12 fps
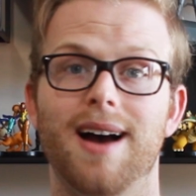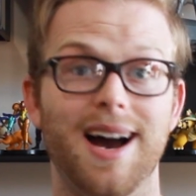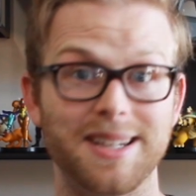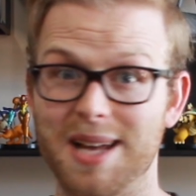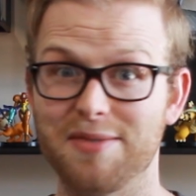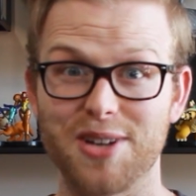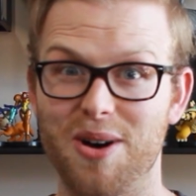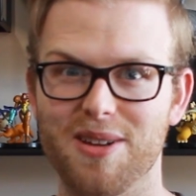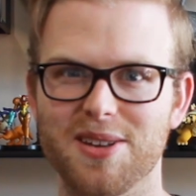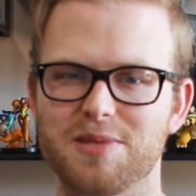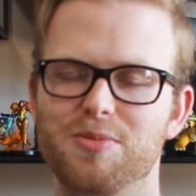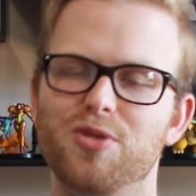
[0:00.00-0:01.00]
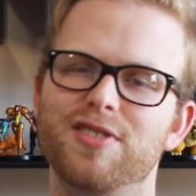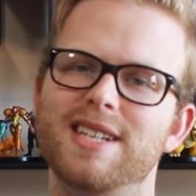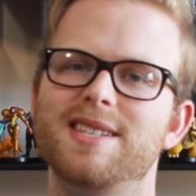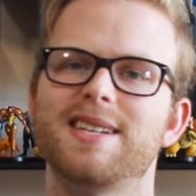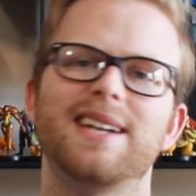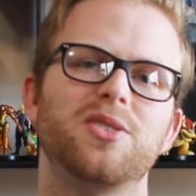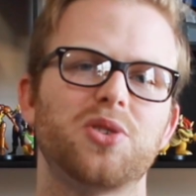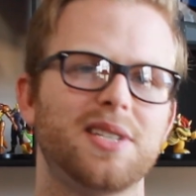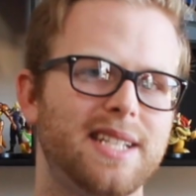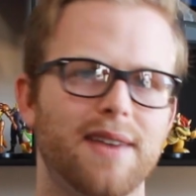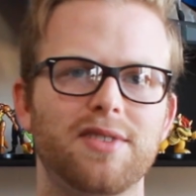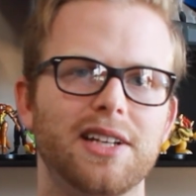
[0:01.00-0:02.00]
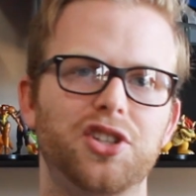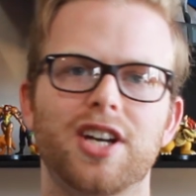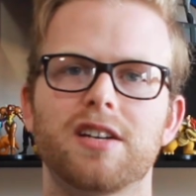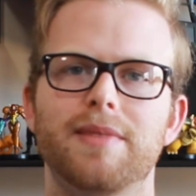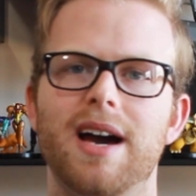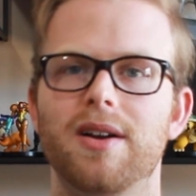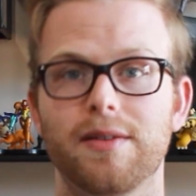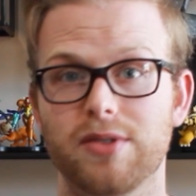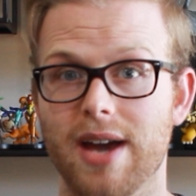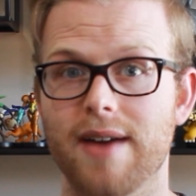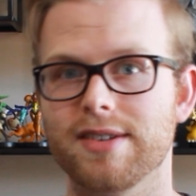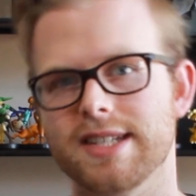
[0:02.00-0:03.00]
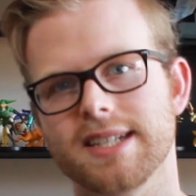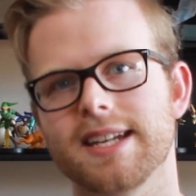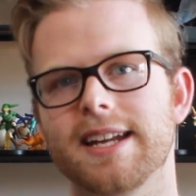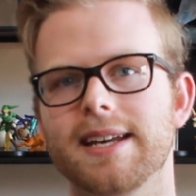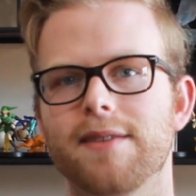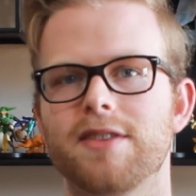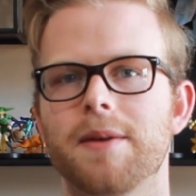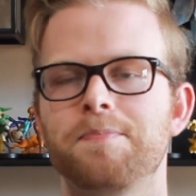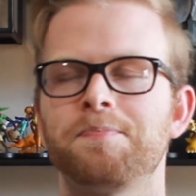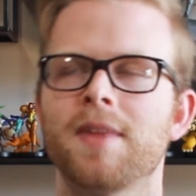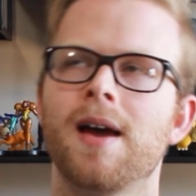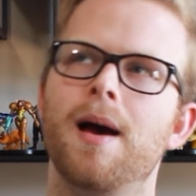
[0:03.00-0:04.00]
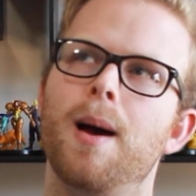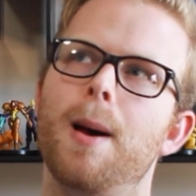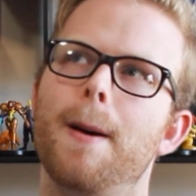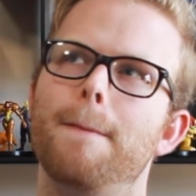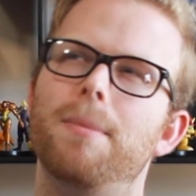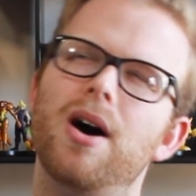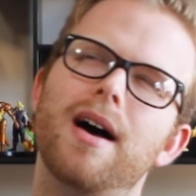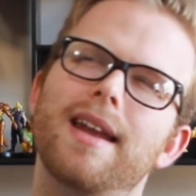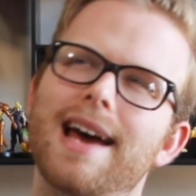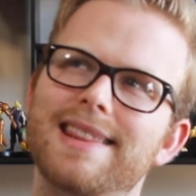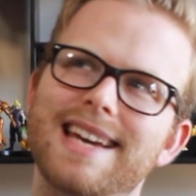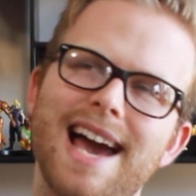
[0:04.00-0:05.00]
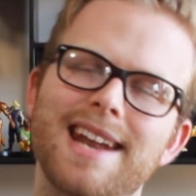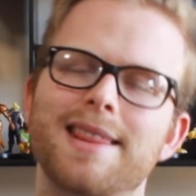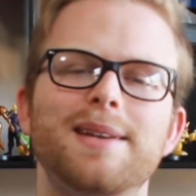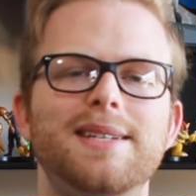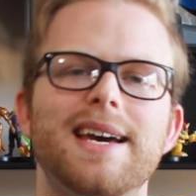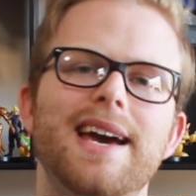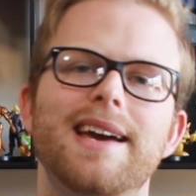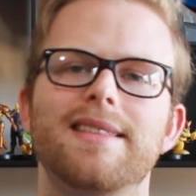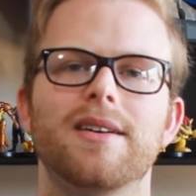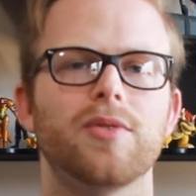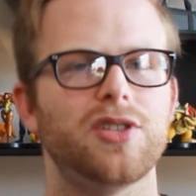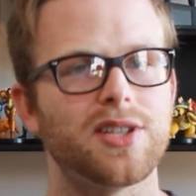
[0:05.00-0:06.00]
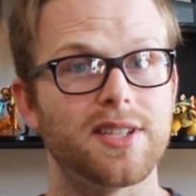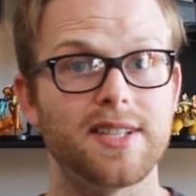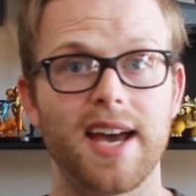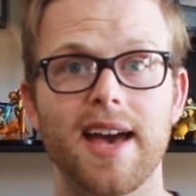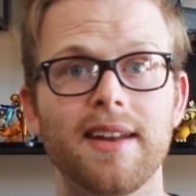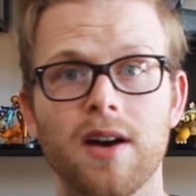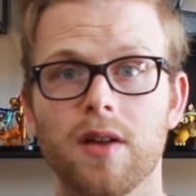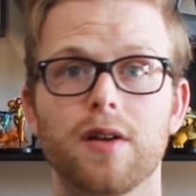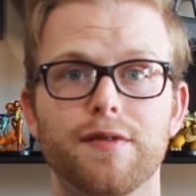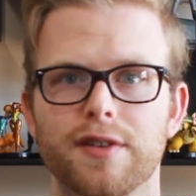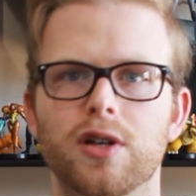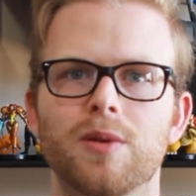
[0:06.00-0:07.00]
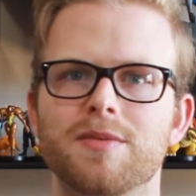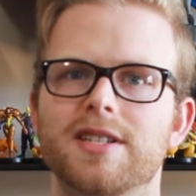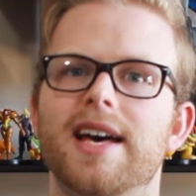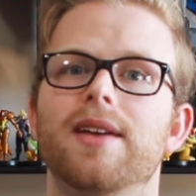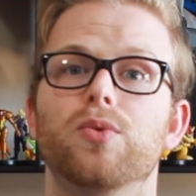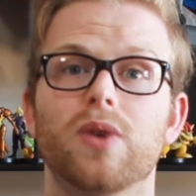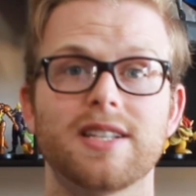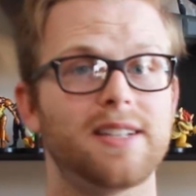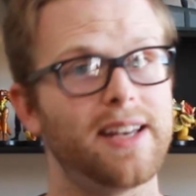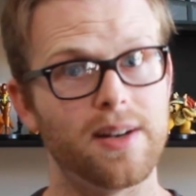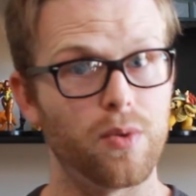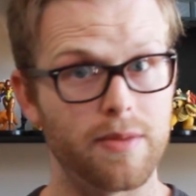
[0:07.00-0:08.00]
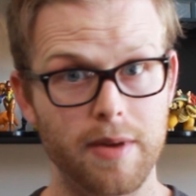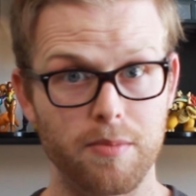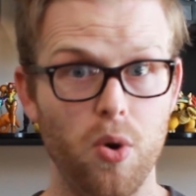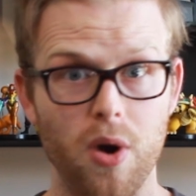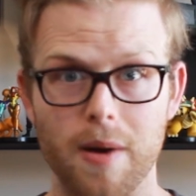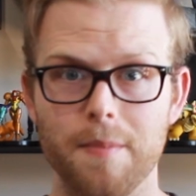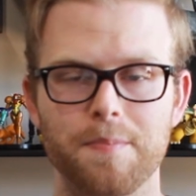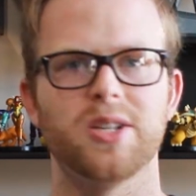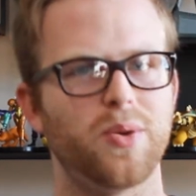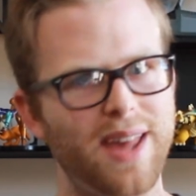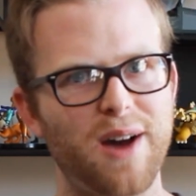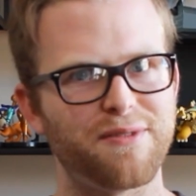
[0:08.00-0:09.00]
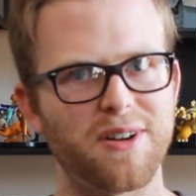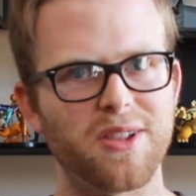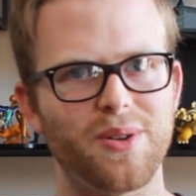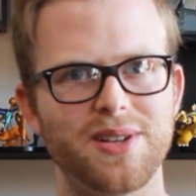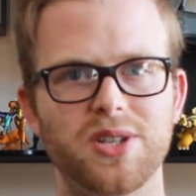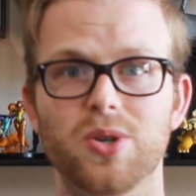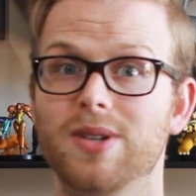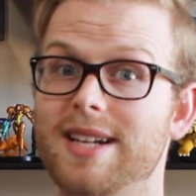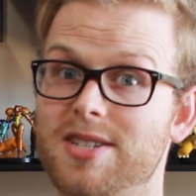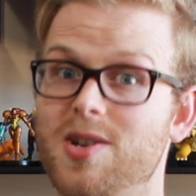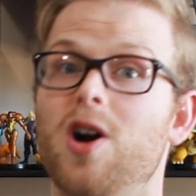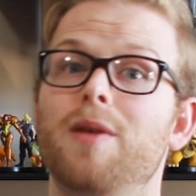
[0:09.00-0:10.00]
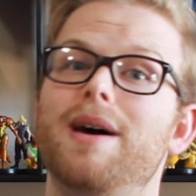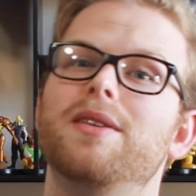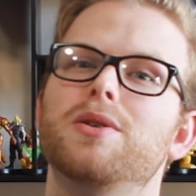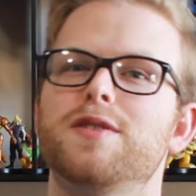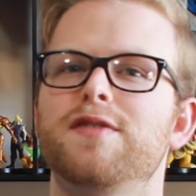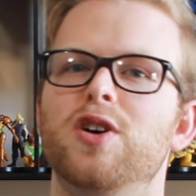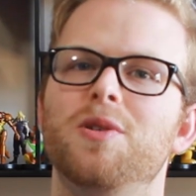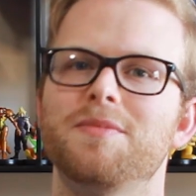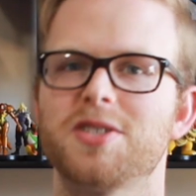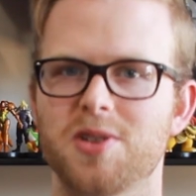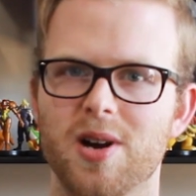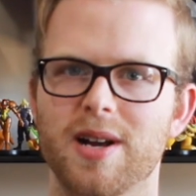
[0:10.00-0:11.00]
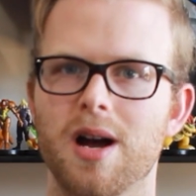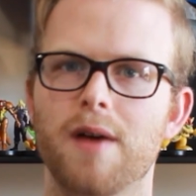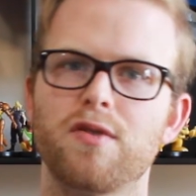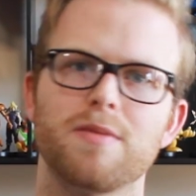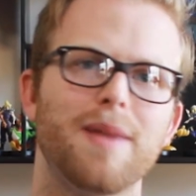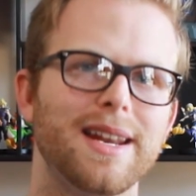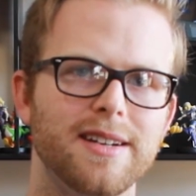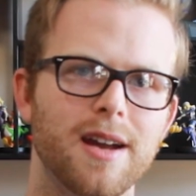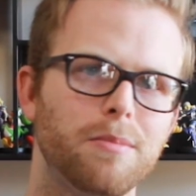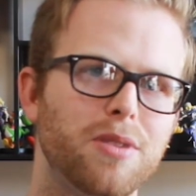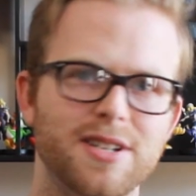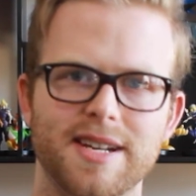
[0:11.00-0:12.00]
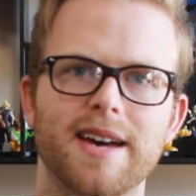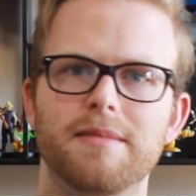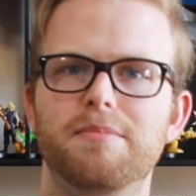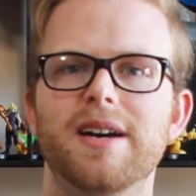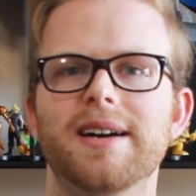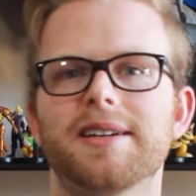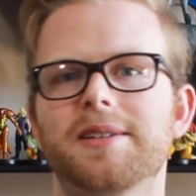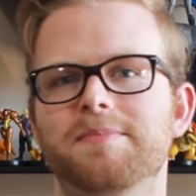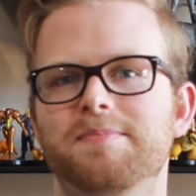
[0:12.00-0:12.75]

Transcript: I loved all those movies, and you should definitely check them out if you haven't seen any of them. But at the end of the day, there were just 10 other films that resonated with me more. So without further ado, let's talk about those films, starting off with my number 10 pick.